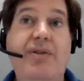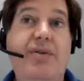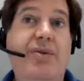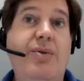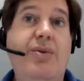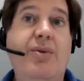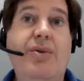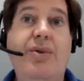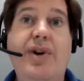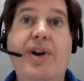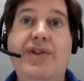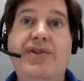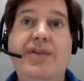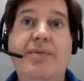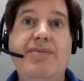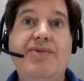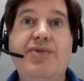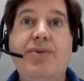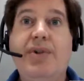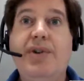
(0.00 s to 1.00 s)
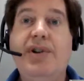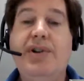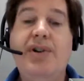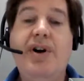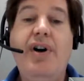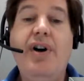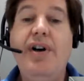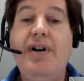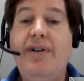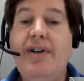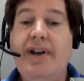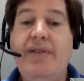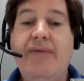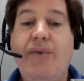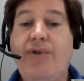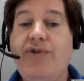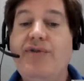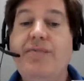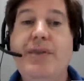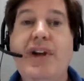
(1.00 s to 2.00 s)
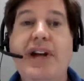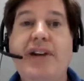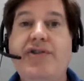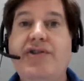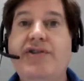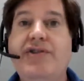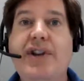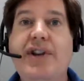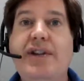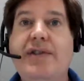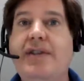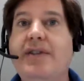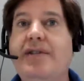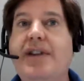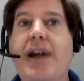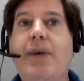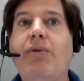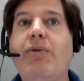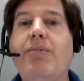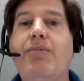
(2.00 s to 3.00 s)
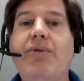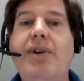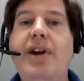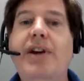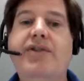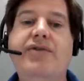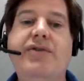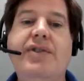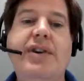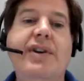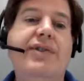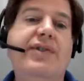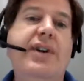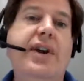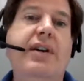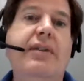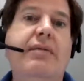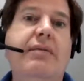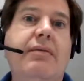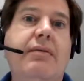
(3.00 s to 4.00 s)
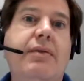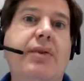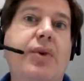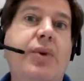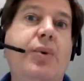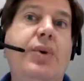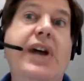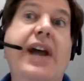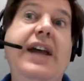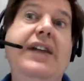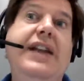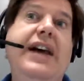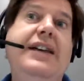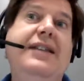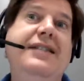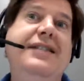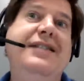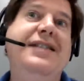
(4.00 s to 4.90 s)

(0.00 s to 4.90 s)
or some sort of law enforcement agency that they were breached. And it's like, okay, that